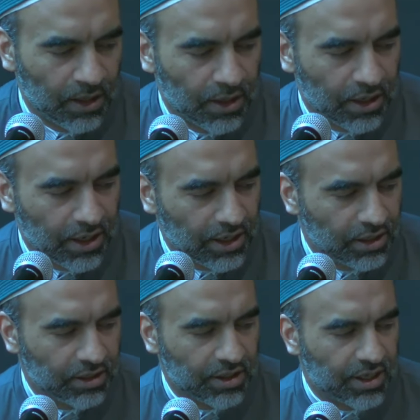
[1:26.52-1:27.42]

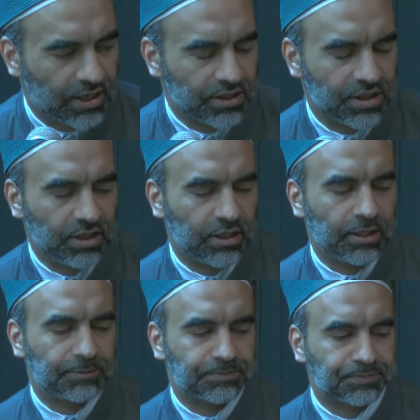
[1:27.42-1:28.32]
And that
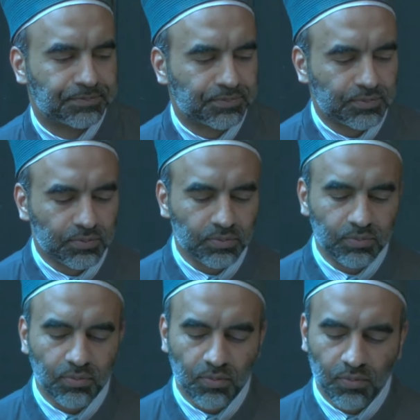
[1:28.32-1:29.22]
the
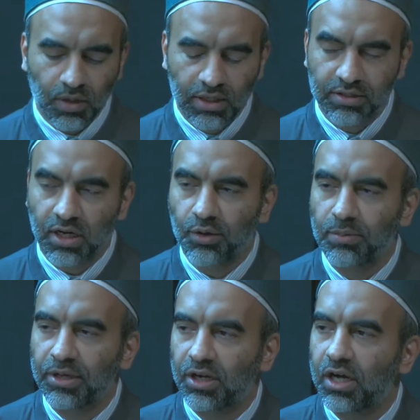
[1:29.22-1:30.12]
Isra and
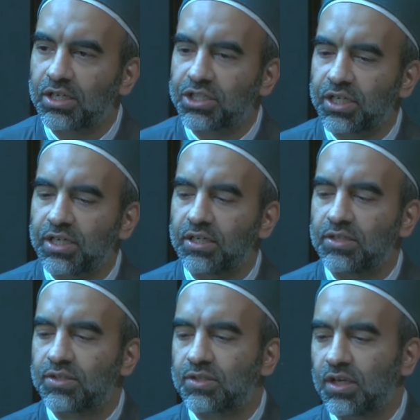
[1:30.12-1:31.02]
Miraj
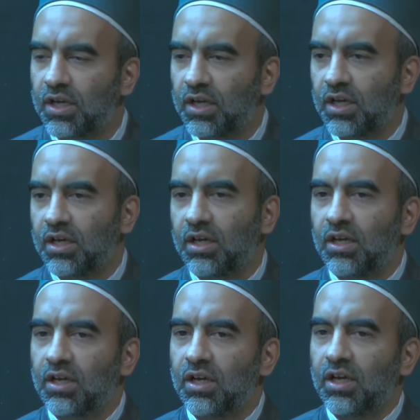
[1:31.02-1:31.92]
is
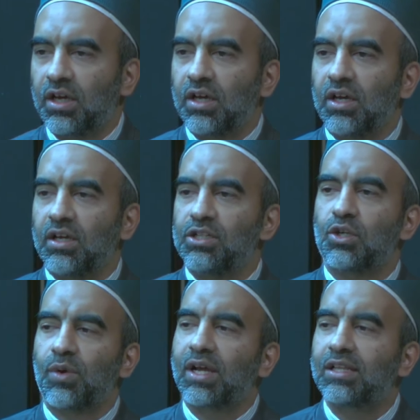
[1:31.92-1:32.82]

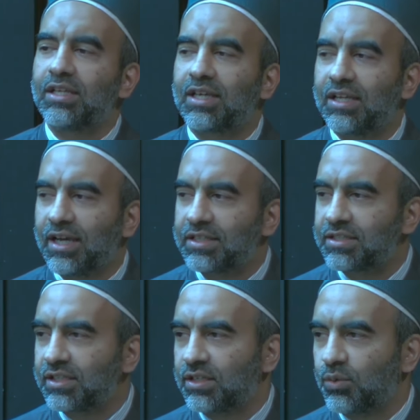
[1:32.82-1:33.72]
directly
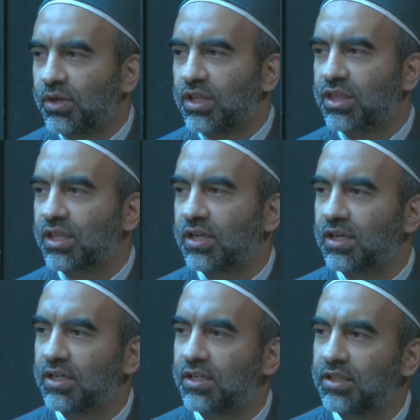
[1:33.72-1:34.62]
connected with
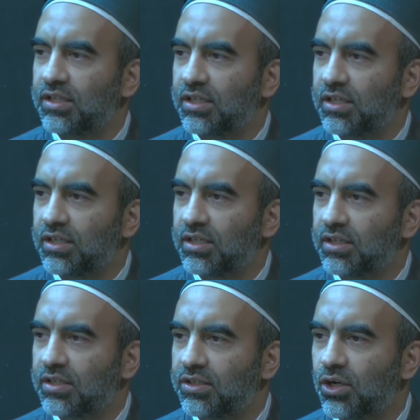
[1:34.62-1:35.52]
the
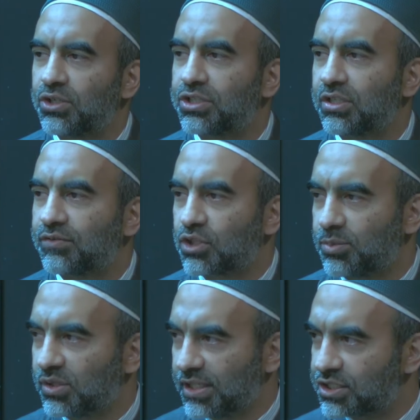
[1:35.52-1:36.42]
notion of
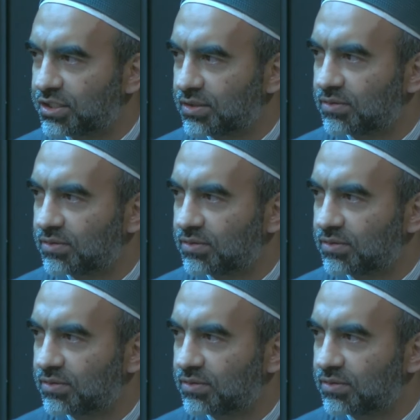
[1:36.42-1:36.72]
tribulation.